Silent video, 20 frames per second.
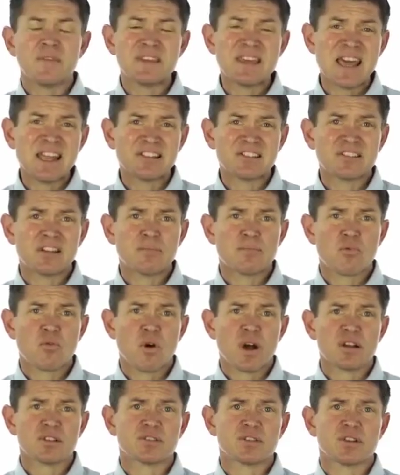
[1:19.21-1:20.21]
The eight-step
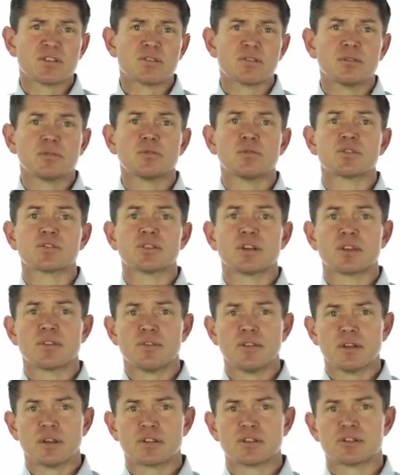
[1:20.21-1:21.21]
process looks like
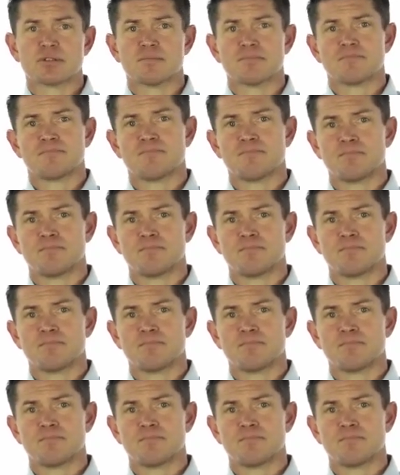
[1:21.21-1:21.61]
this.